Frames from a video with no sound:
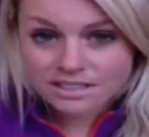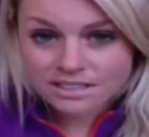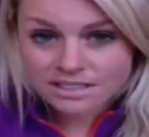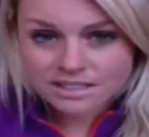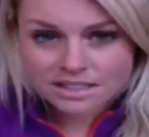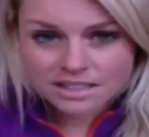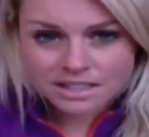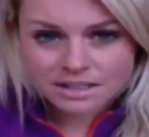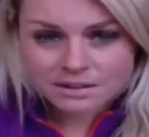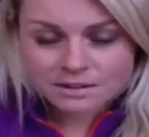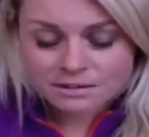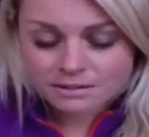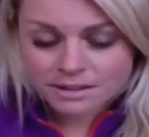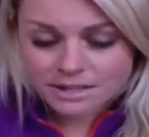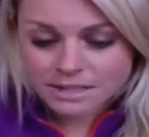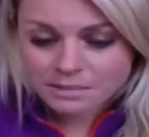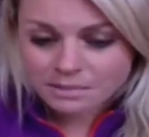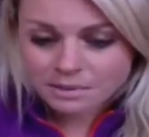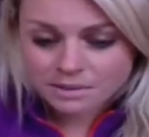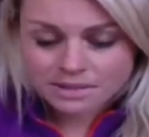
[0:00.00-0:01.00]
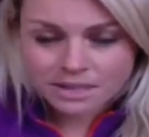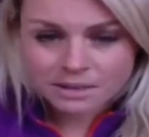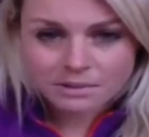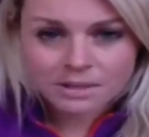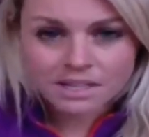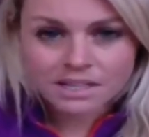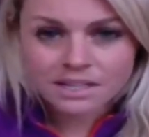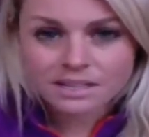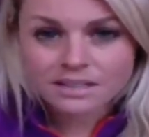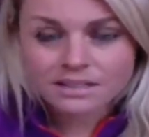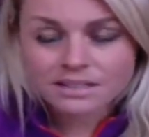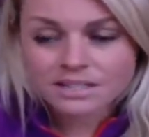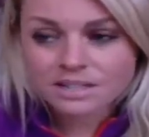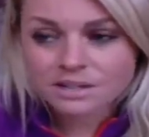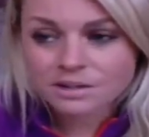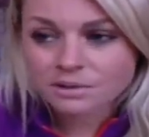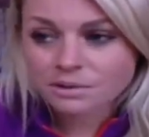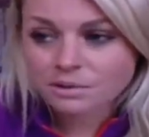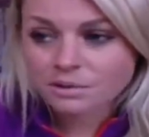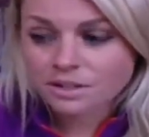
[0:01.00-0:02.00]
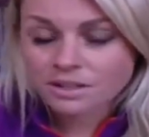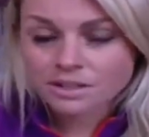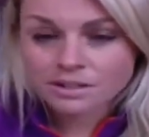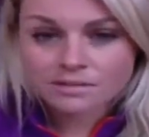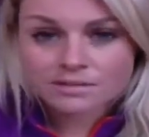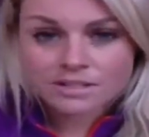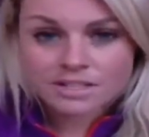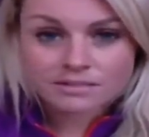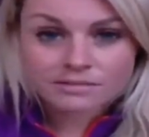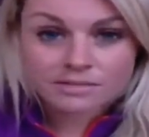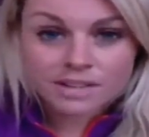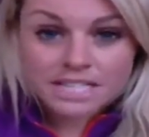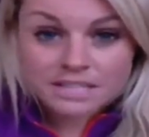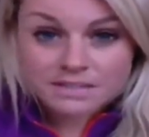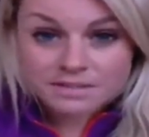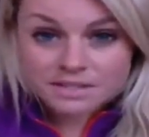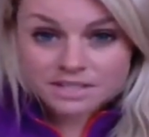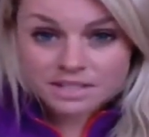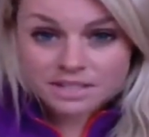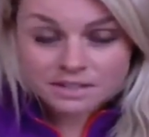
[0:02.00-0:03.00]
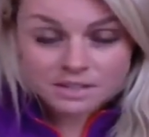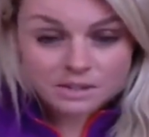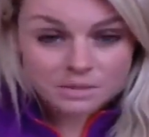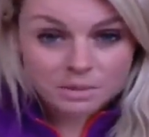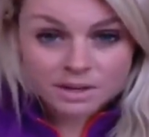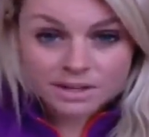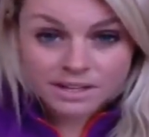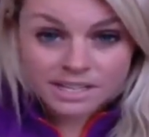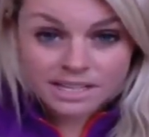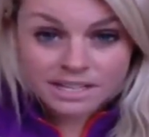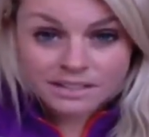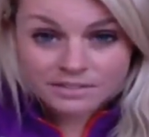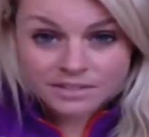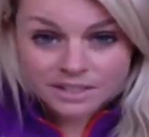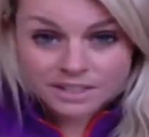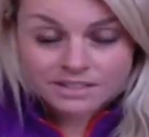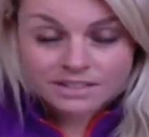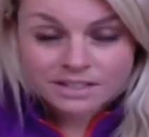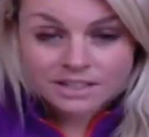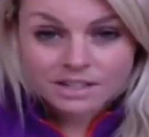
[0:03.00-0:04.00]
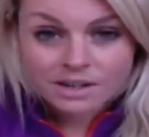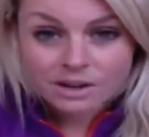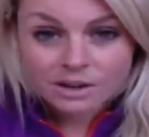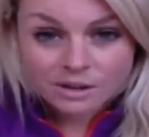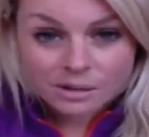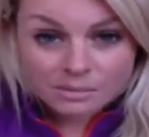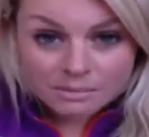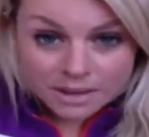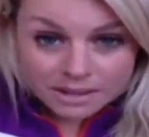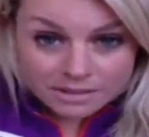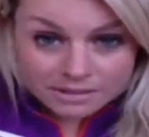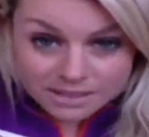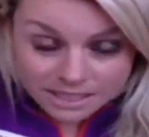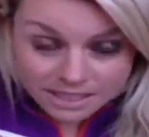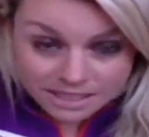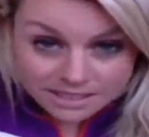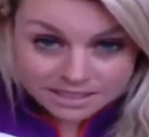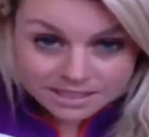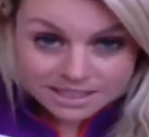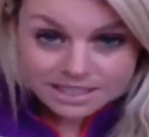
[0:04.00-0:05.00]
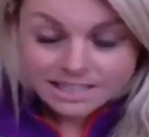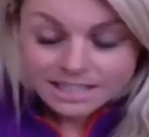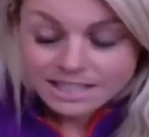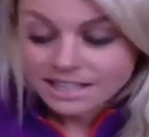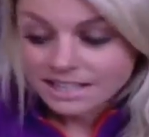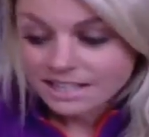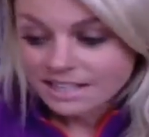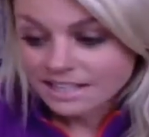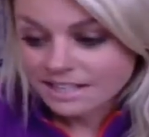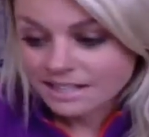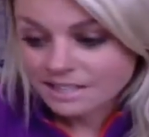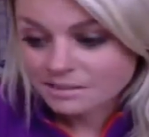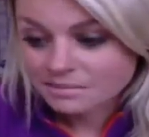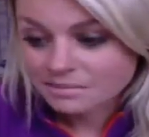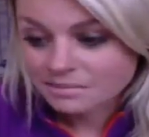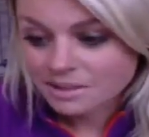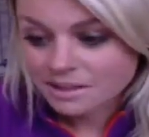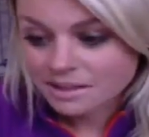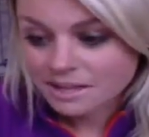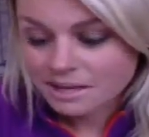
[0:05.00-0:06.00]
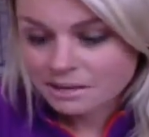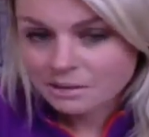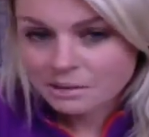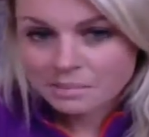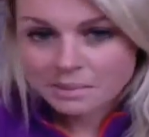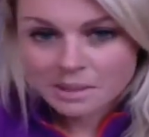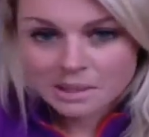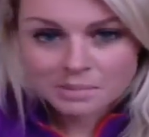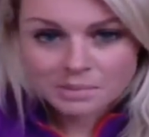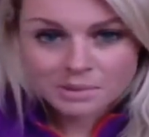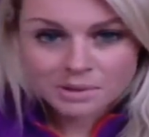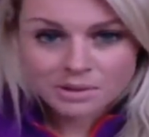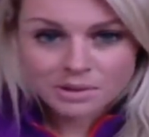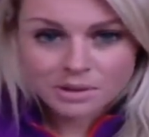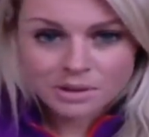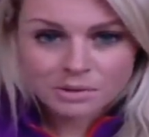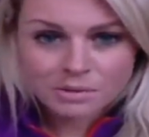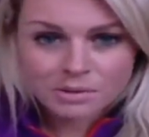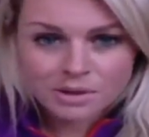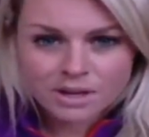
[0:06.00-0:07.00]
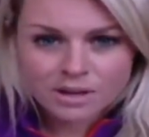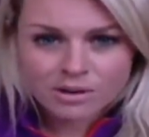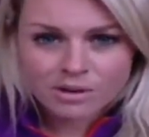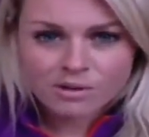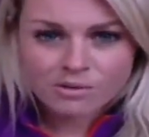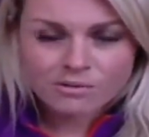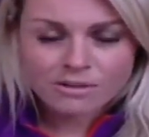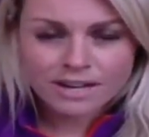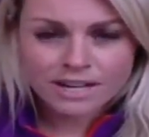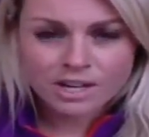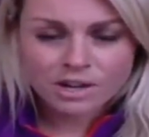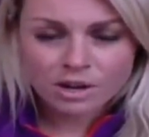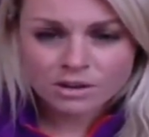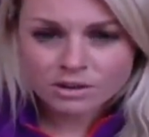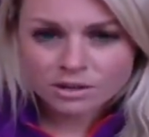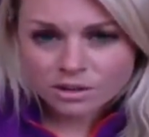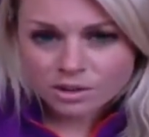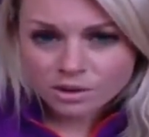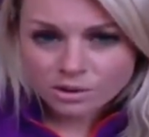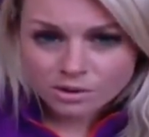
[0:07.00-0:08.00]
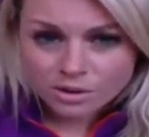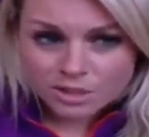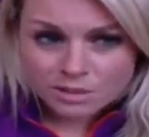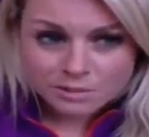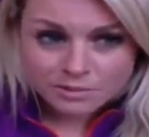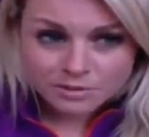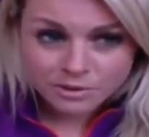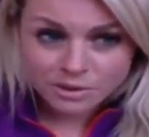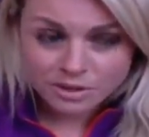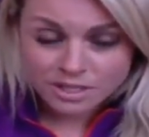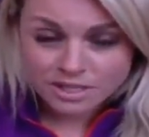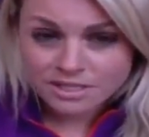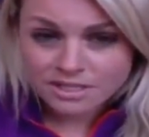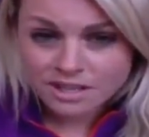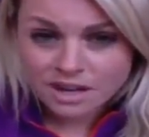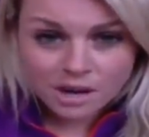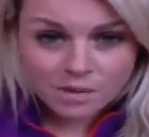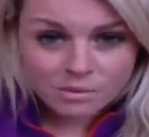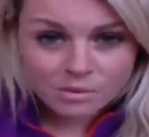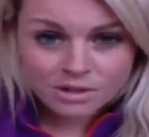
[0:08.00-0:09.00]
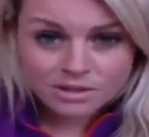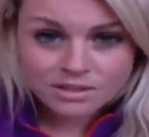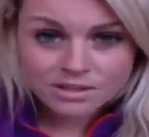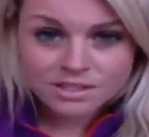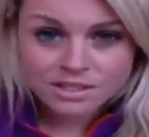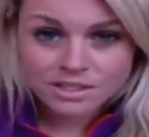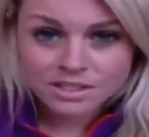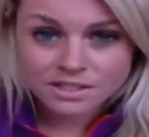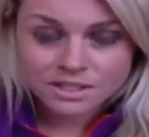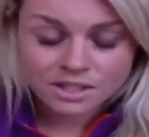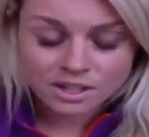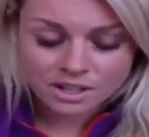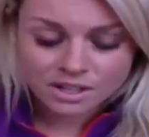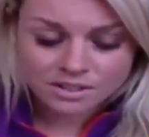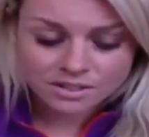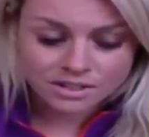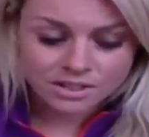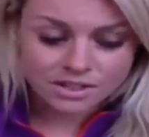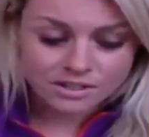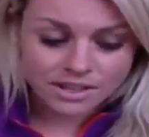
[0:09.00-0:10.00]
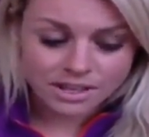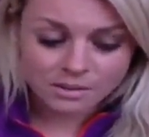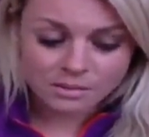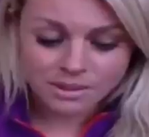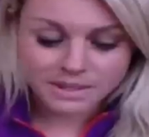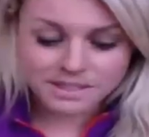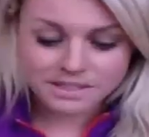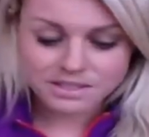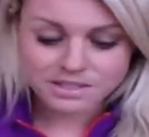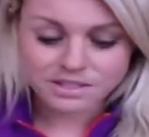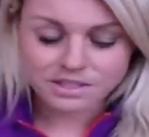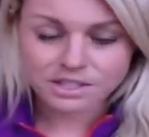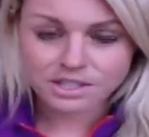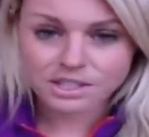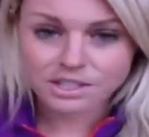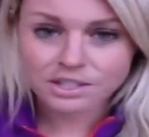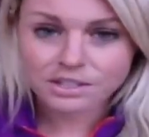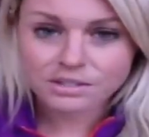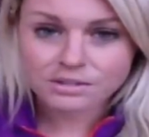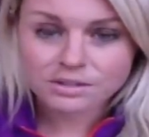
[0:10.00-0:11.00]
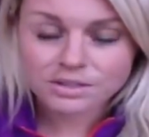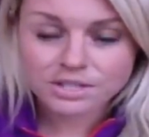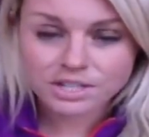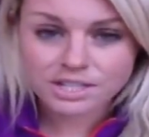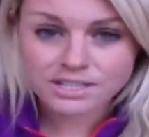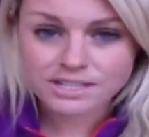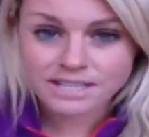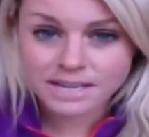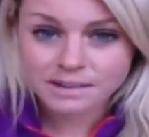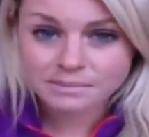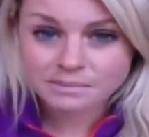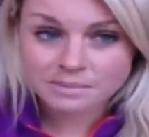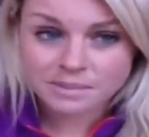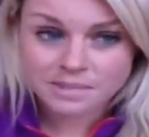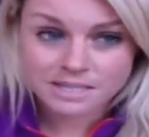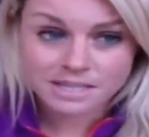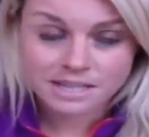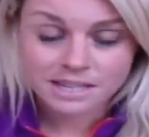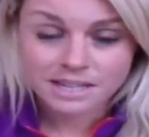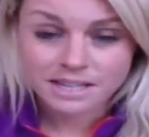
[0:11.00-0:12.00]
is incredible. There were girls who were on the race results who weren't even on the mountain. There were people who were already on course before the start wand had gone. You know, they went to huge attempts